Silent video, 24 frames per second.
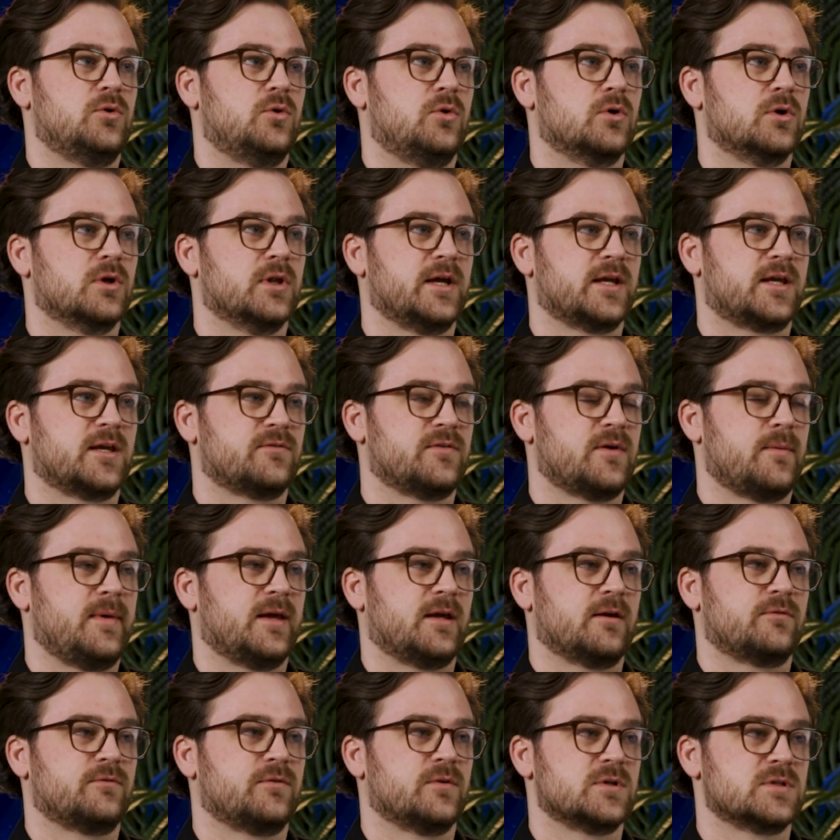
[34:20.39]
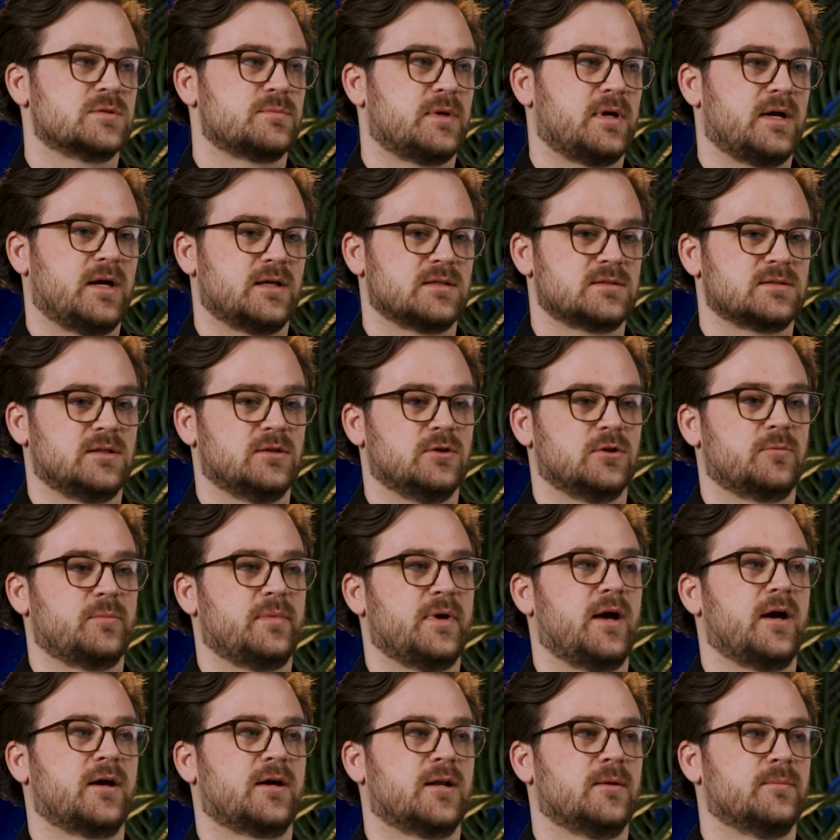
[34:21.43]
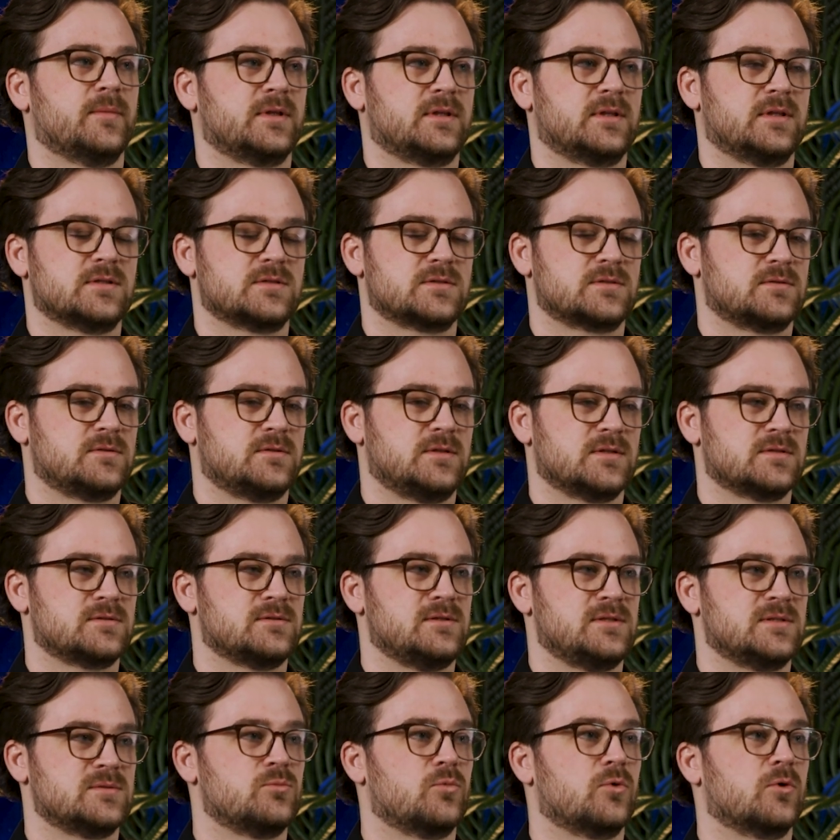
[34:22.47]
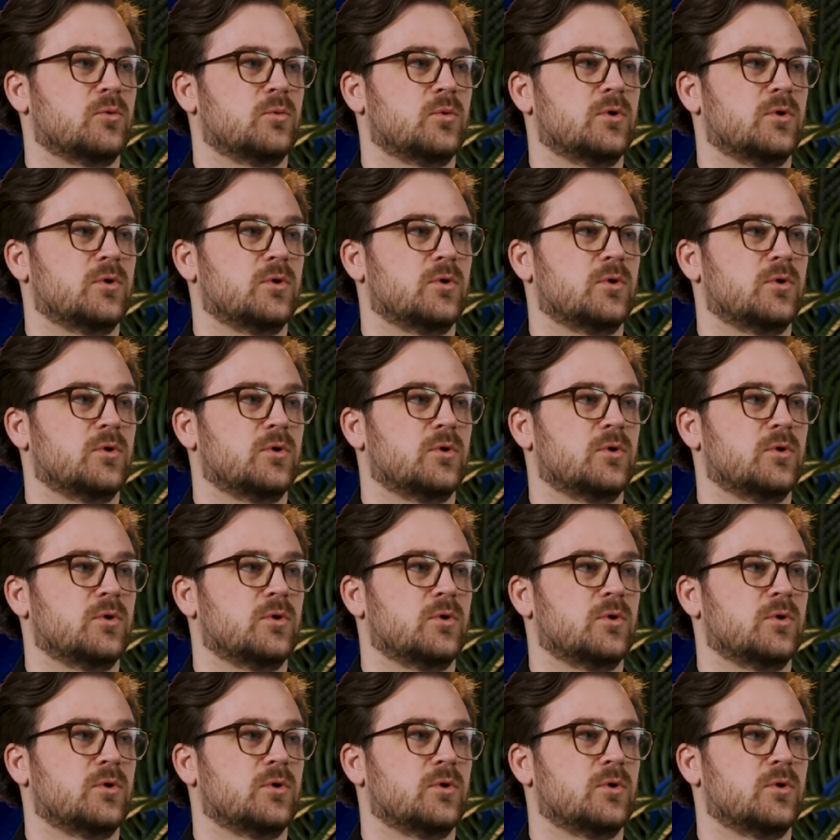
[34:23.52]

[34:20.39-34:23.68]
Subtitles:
Or like if I make a first pass and I look back and I'm like, this needs more